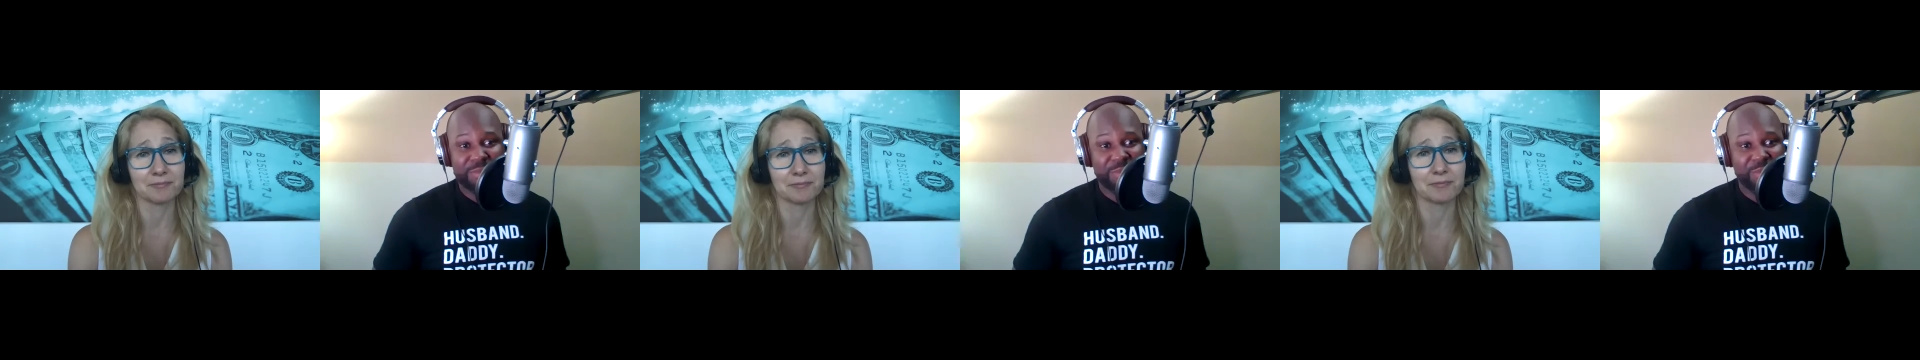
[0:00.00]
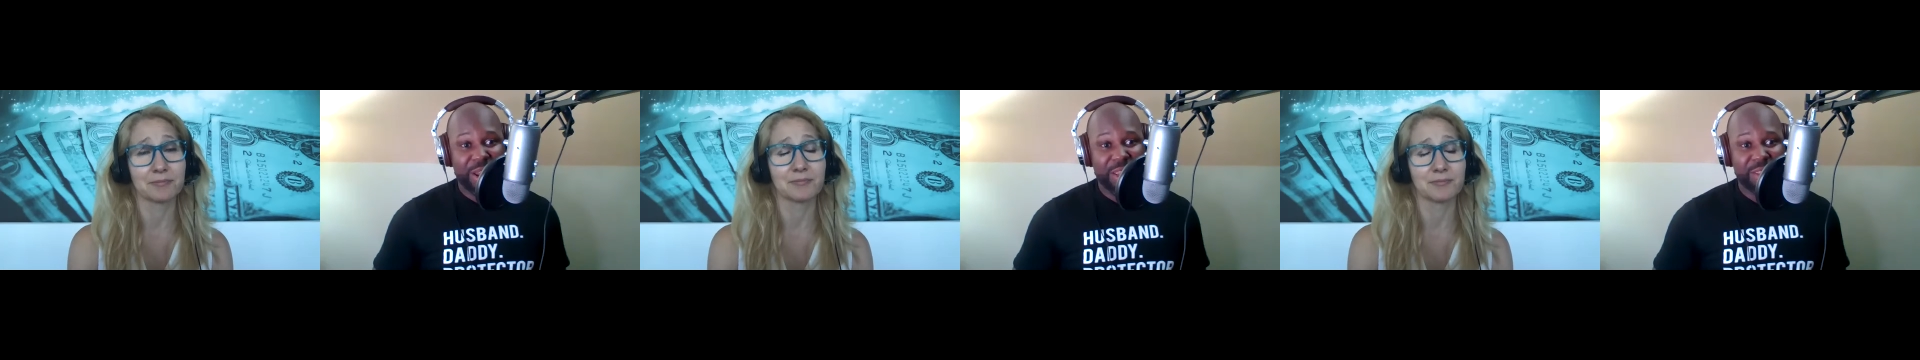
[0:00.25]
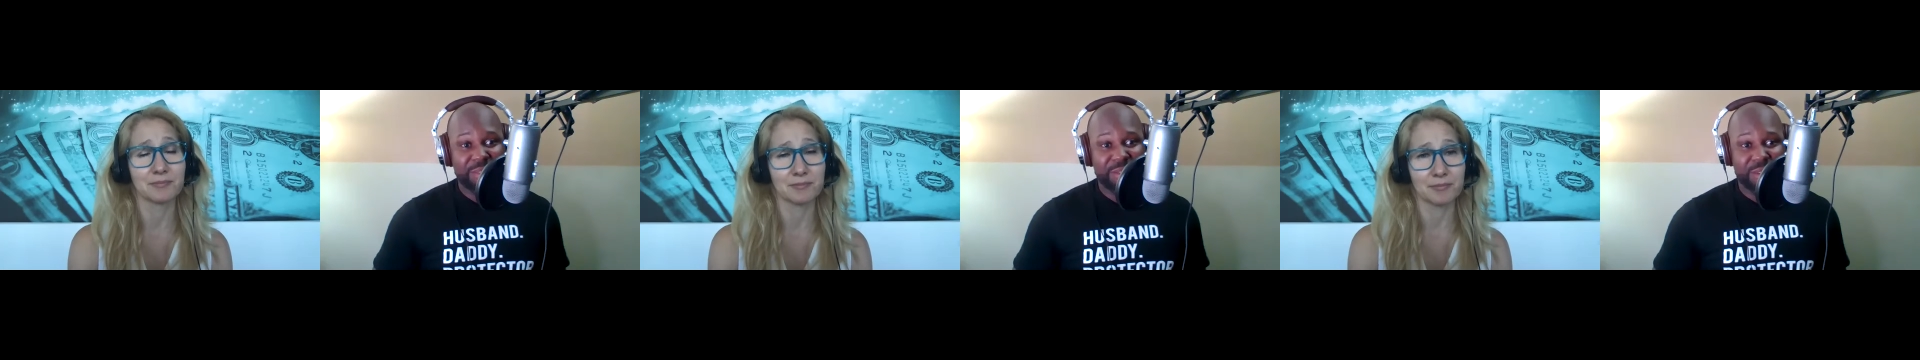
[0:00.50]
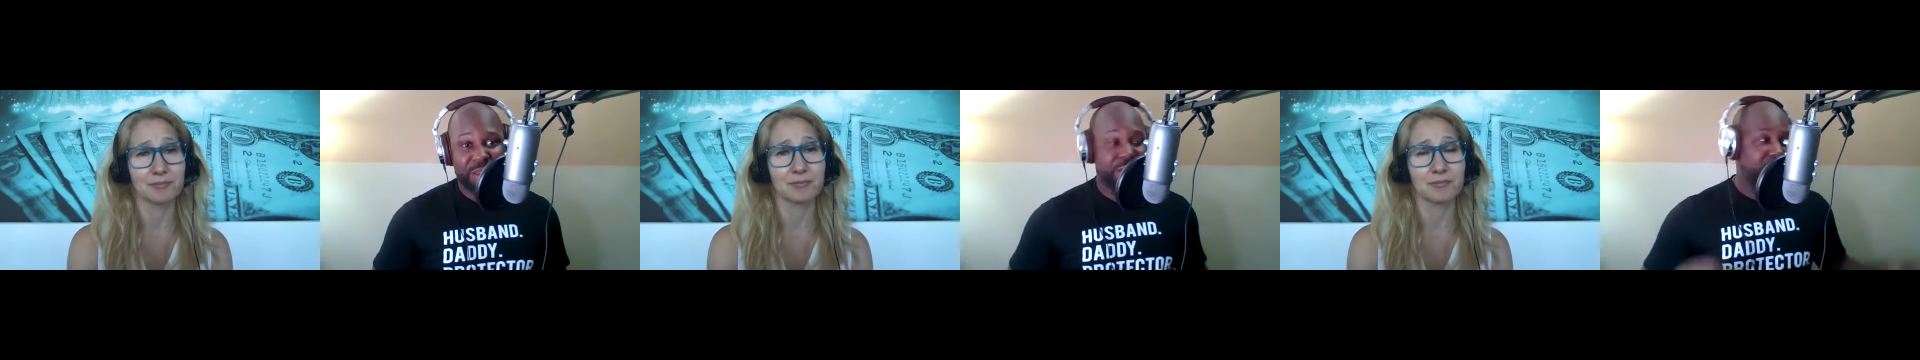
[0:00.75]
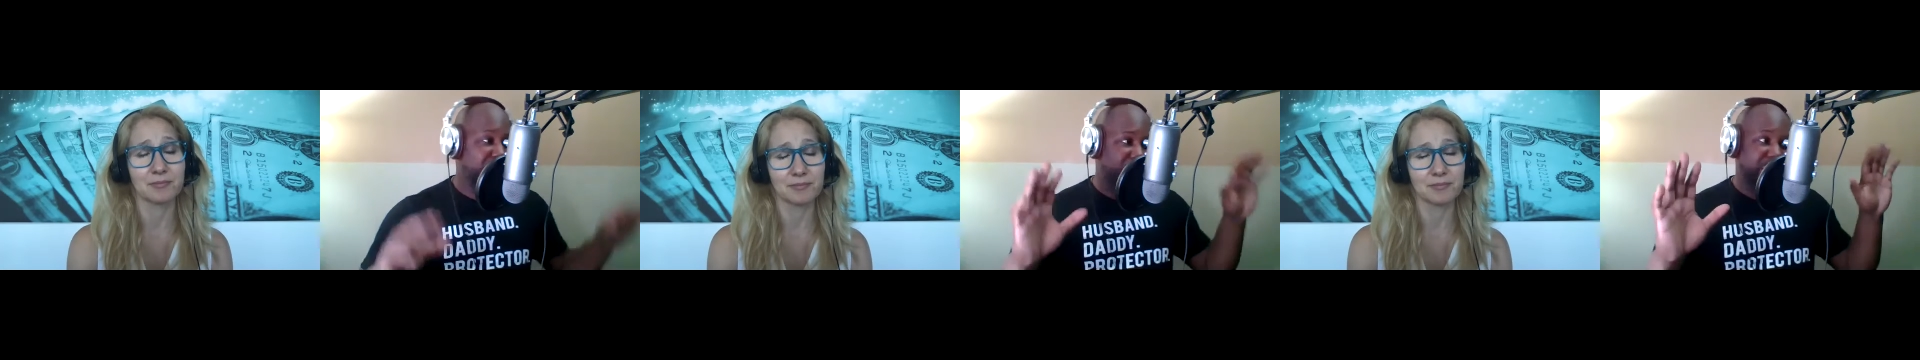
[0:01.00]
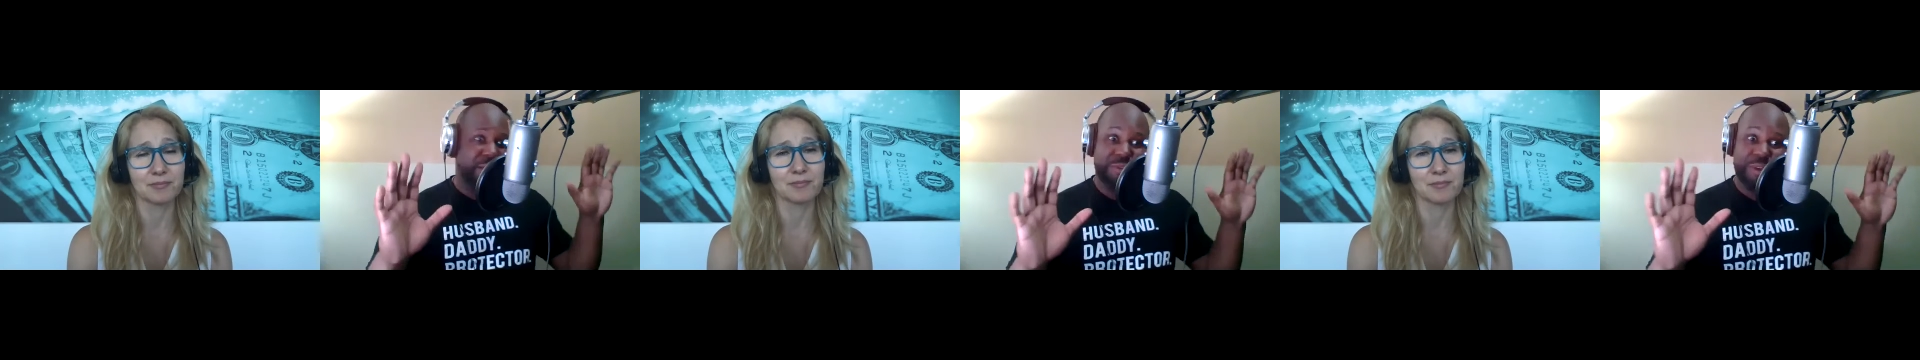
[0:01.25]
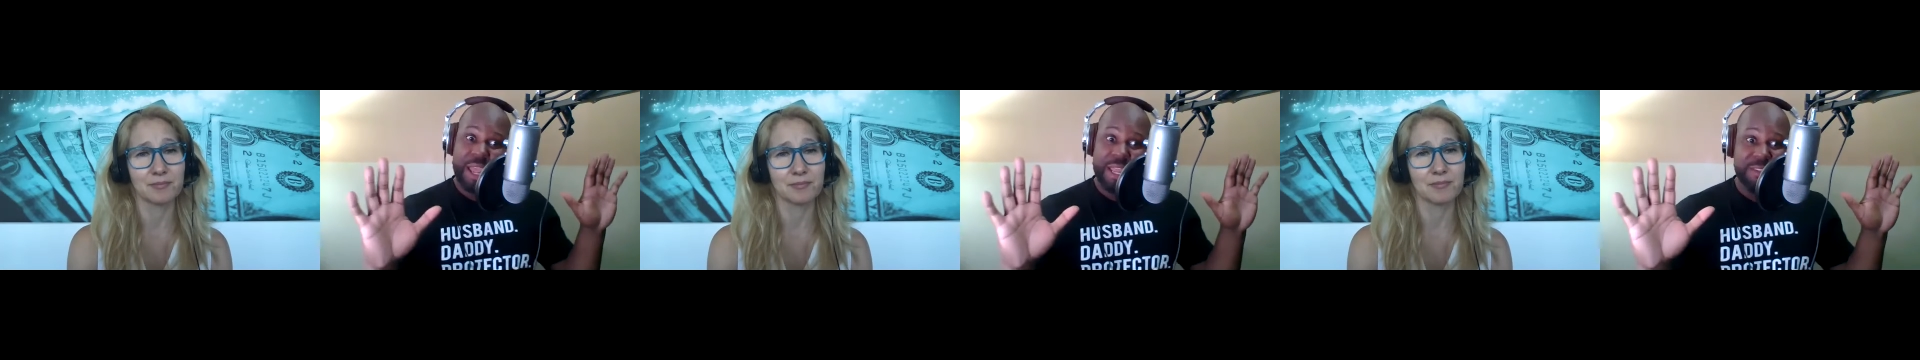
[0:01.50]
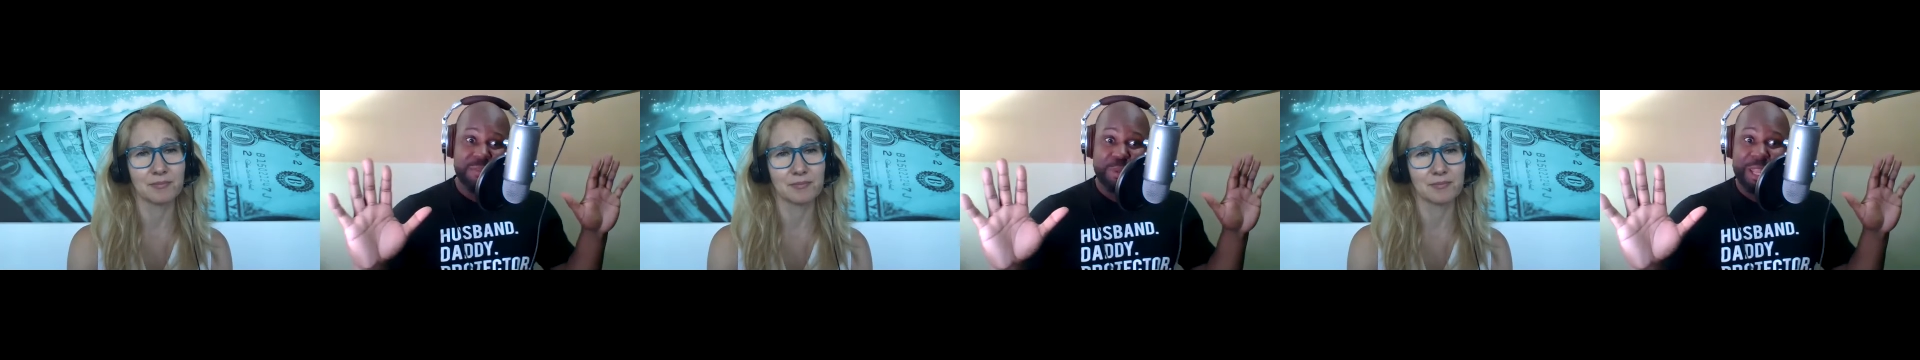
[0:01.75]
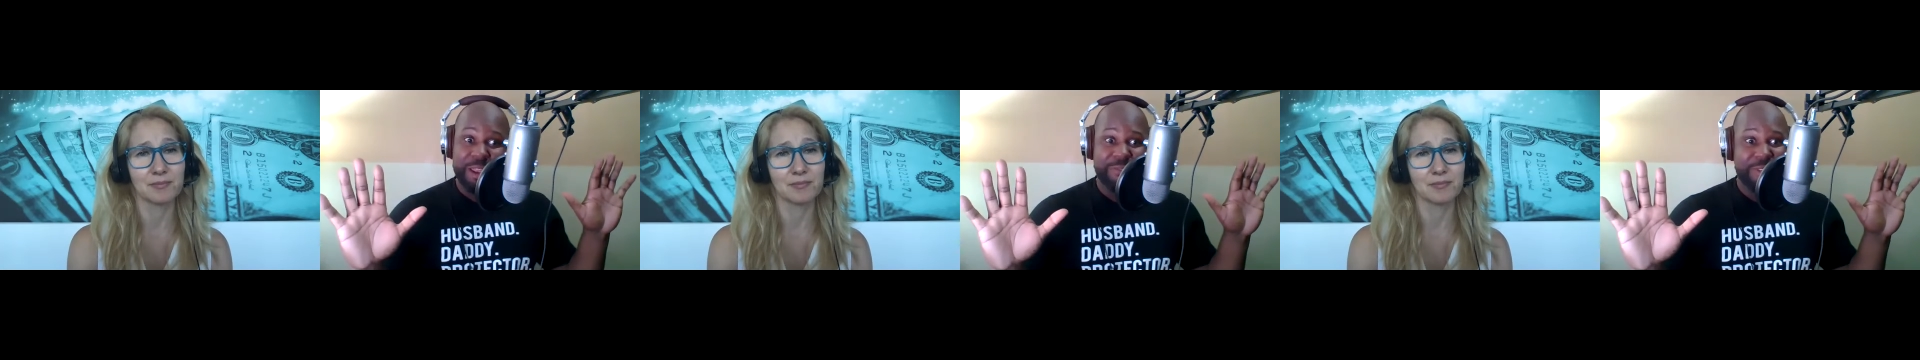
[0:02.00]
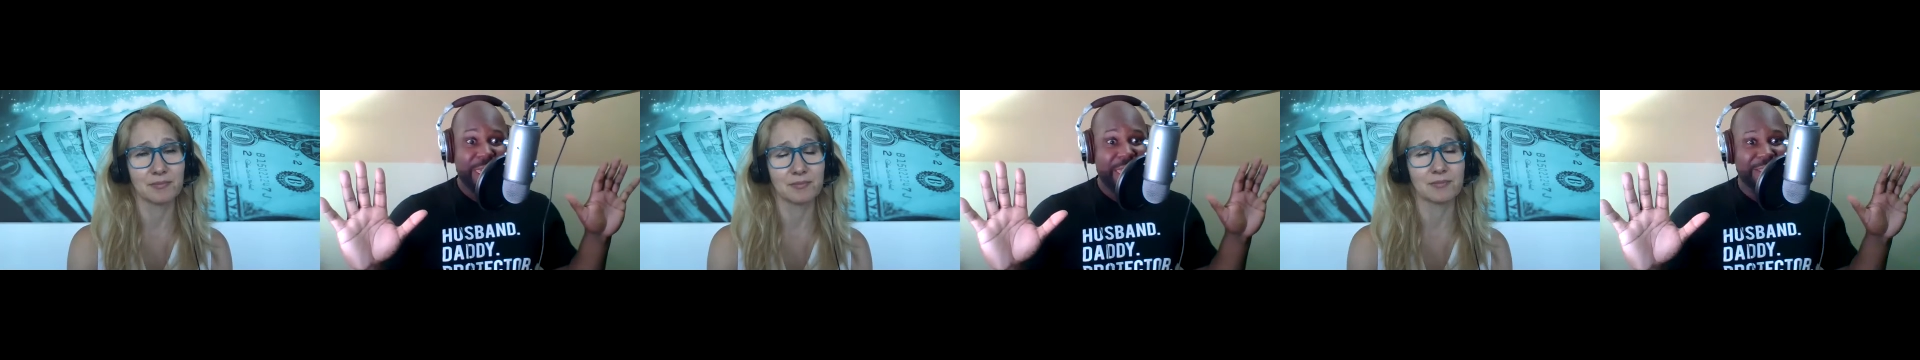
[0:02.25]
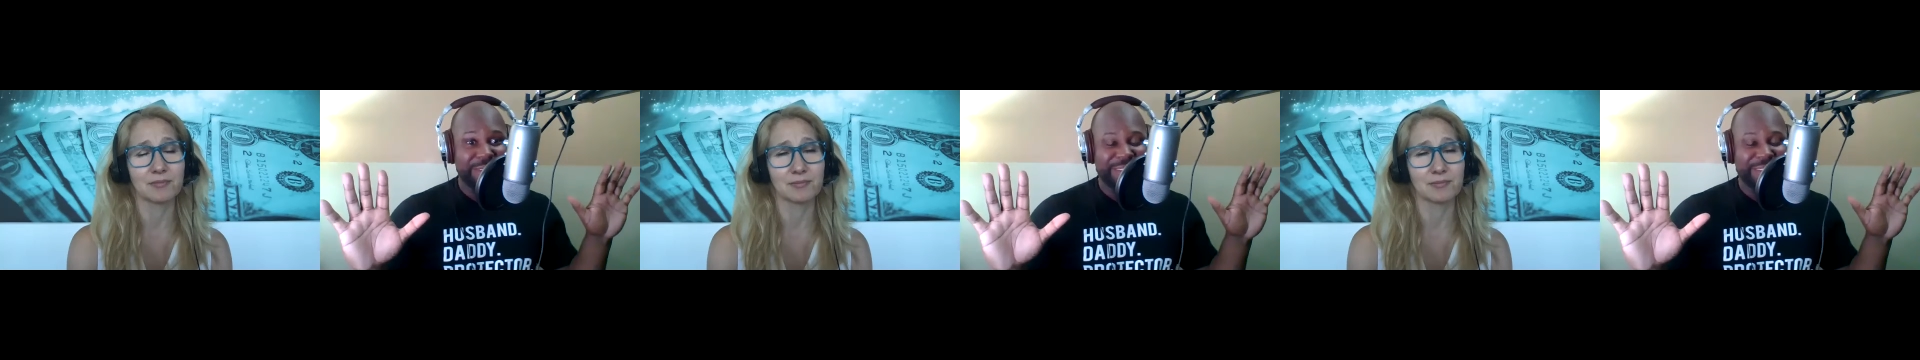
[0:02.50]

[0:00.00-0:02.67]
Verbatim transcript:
Speaker 1: Right. They said, "Oh, wait, I didn't plan for that."